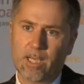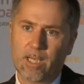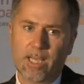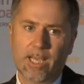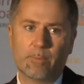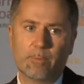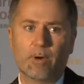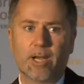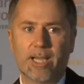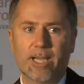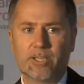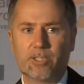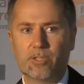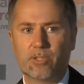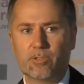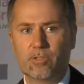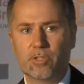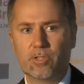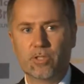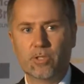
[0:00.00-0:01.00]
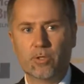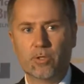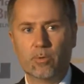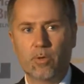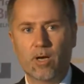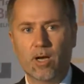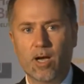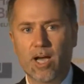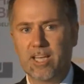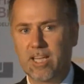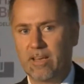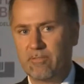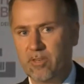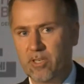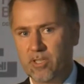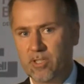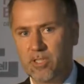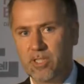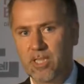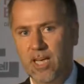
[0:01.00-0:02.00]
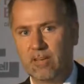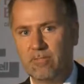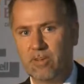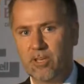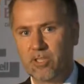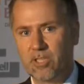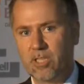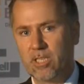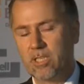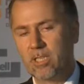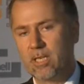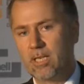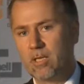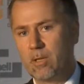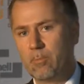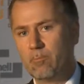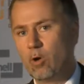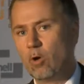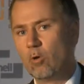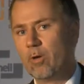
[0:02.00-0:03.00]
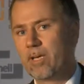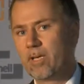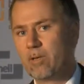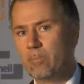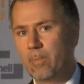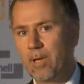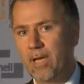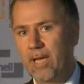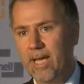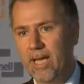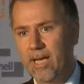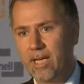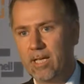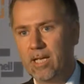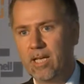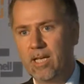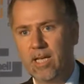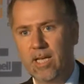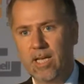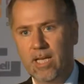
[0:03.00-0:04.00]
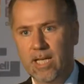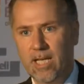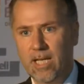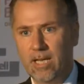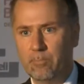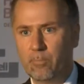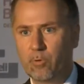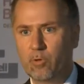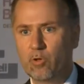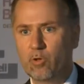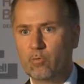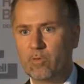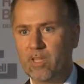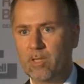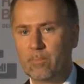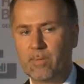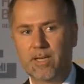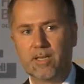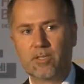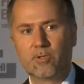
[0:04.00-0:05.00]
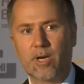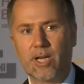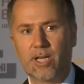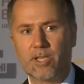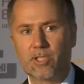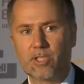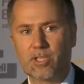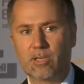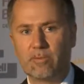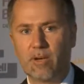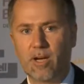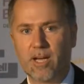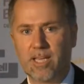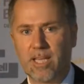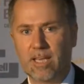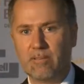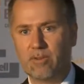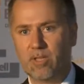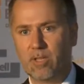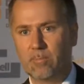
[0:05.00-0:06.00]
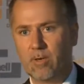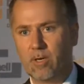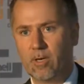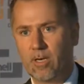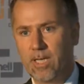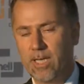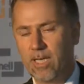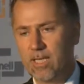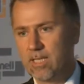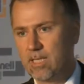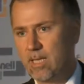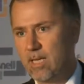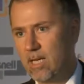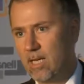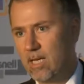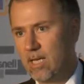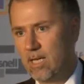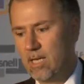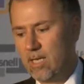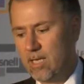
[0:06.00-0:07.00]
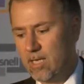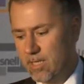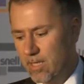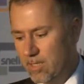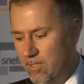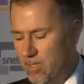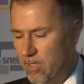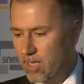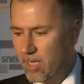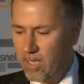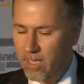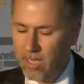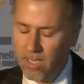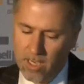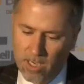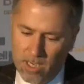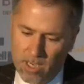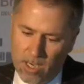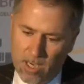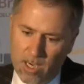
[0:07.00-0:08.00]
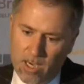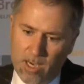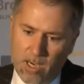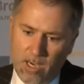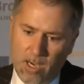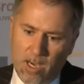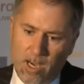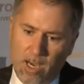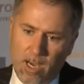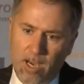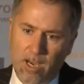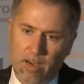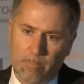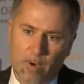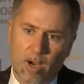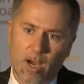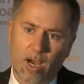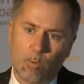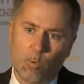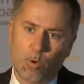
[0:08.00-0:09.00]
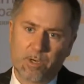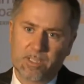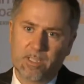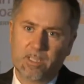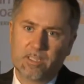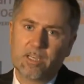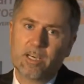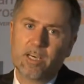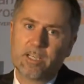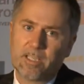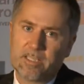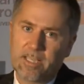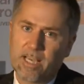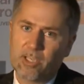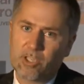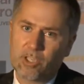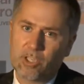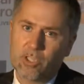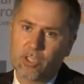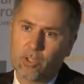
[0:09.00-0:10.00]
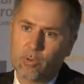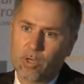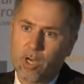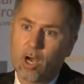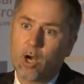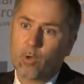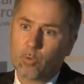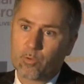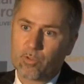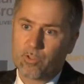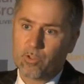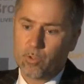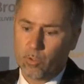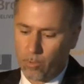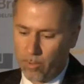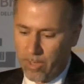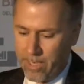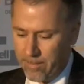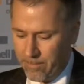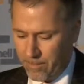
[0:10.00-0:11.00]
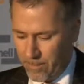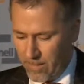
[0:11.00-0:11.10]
in relation to high-definition television and the role it can play in improving the penetration of high def in the market. This year, I wanted to turn attention to an old story,